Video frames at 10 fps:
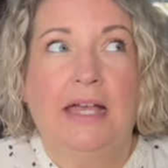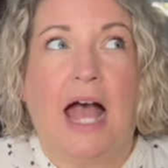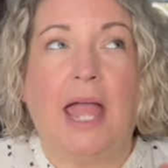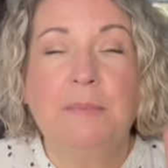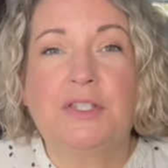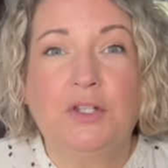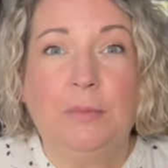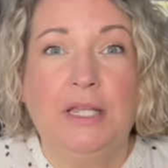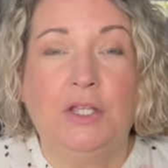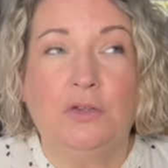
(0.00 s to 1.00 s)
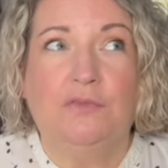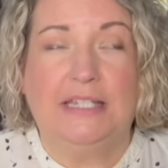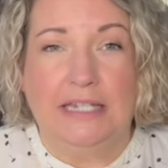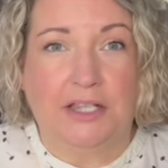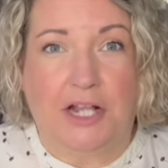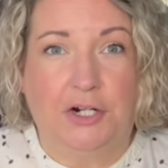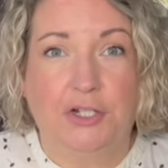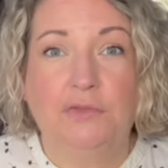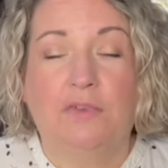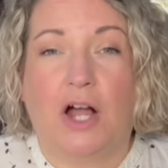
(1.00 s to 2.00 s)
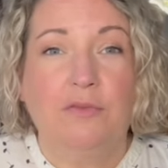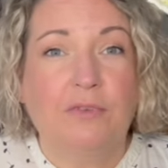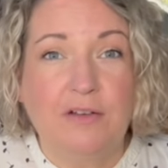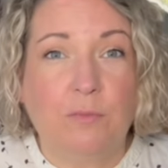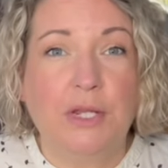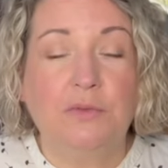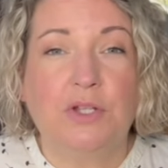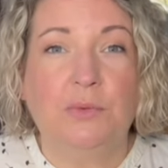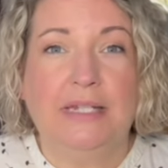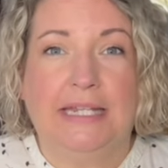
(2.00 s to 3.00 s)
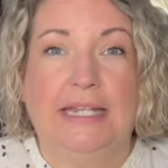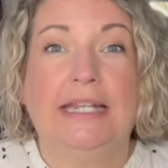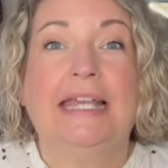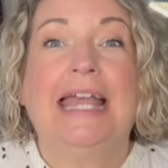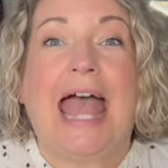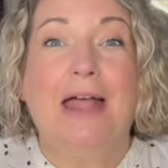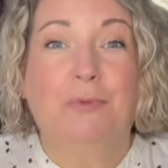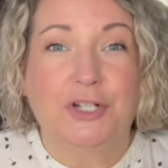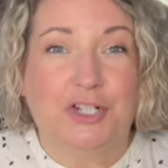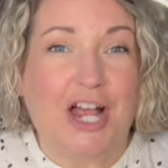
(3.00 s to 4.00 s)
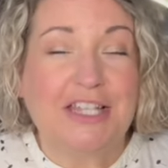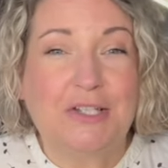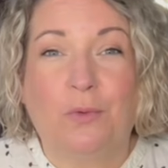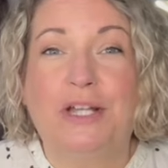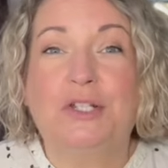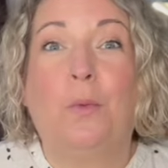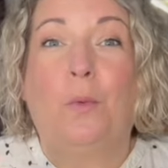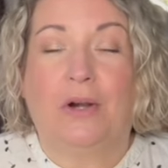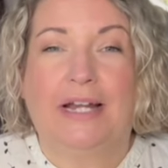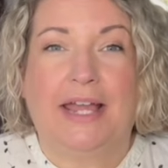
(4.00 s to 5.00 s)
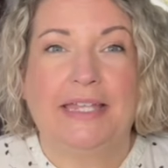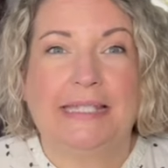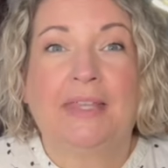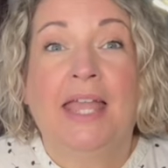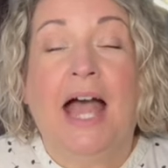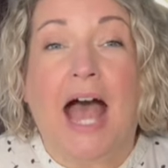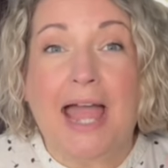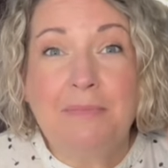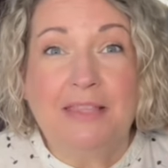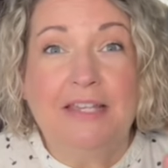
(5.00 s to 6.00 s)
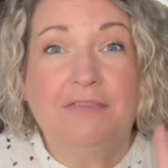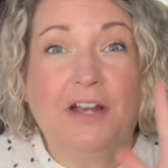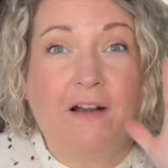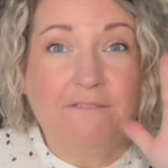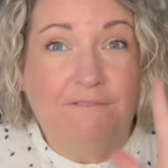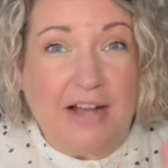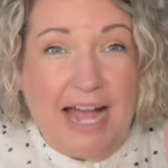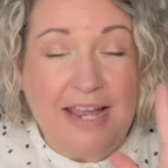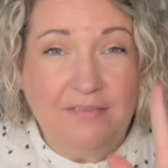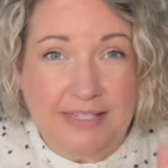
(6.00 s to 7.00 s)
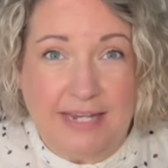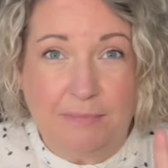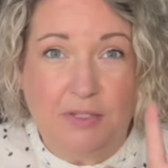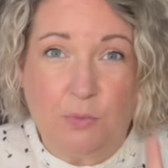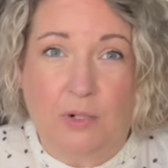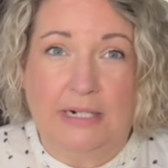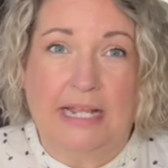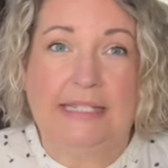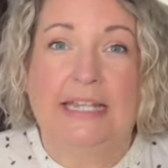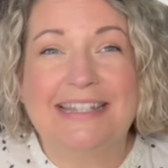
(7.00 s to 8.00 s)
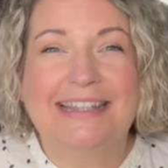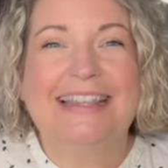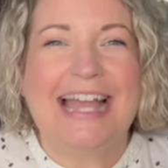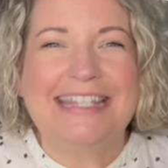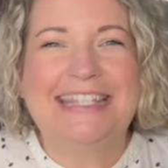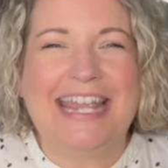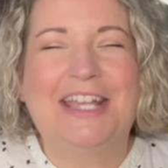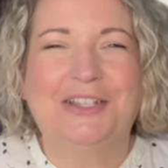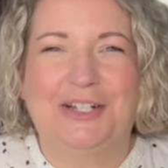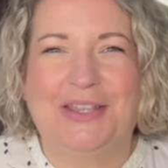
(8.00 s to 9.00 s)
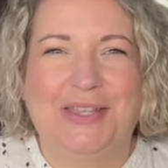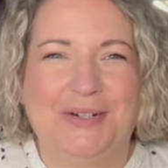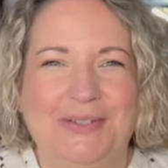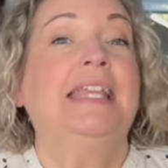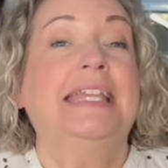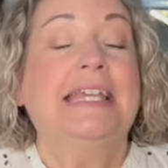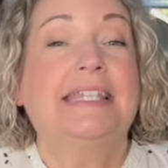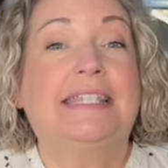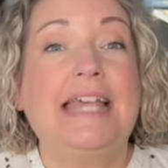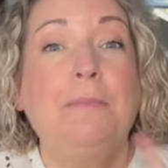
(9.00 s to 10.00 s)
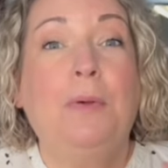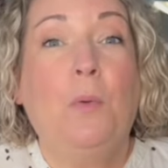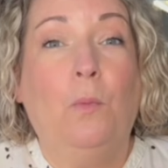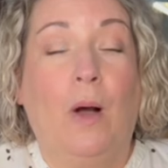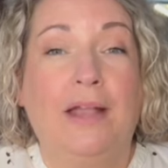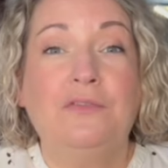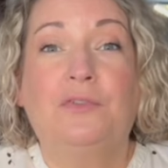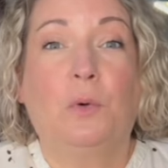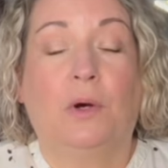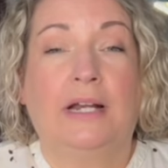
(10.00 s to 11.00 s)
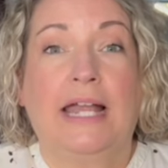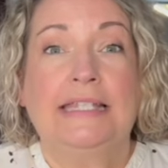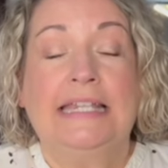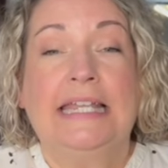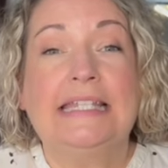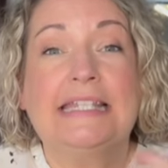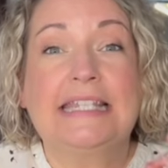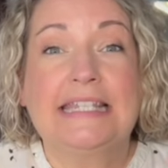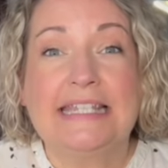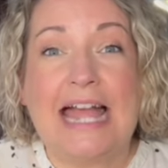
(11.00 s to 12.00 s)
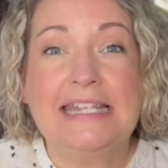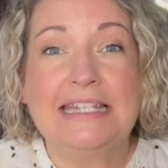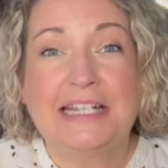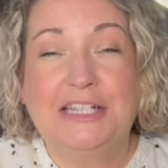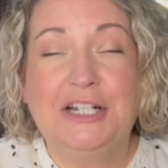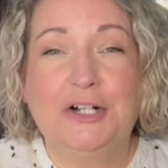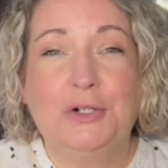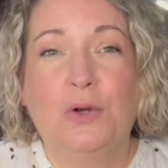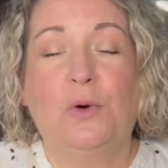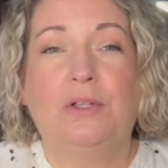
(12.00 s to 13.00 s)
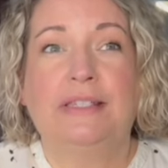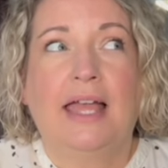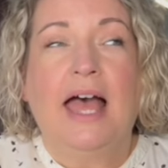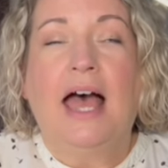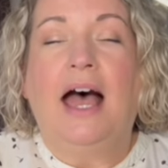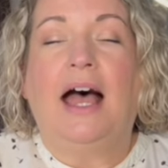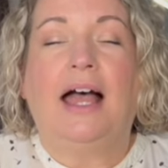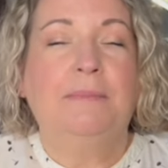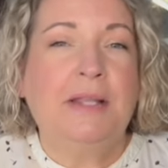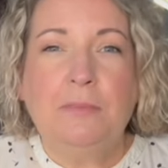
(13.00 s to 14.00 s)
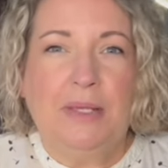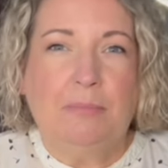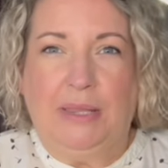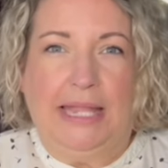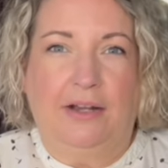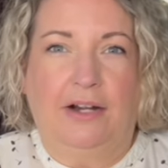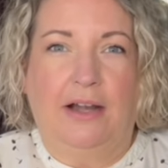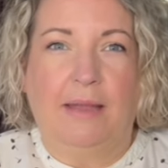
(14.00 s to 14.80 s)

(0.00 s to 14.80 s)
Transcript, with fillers: I'm assuming you've decluttered, you've gotten rid of what you don't need, and we're just going to organize. I believe there are five steps to organizing. Let's take a look at those. Step one for organizing is to set clear goals. I'm not a big planner.